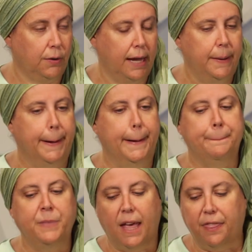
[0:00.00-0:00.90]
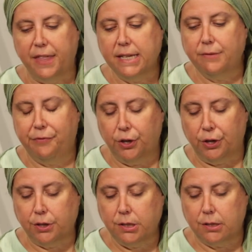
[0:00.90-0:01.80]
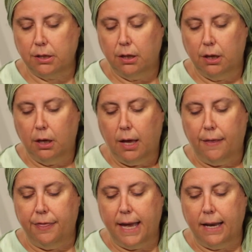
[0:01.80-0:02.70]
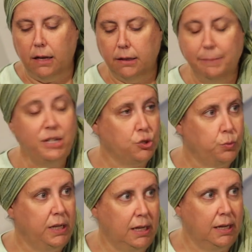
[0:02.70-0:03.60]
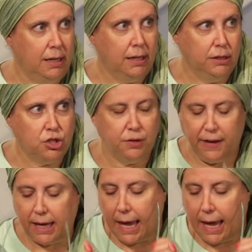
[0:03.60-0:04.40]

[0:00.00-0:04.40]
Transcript: Okay, this verse that, let me just read it in English if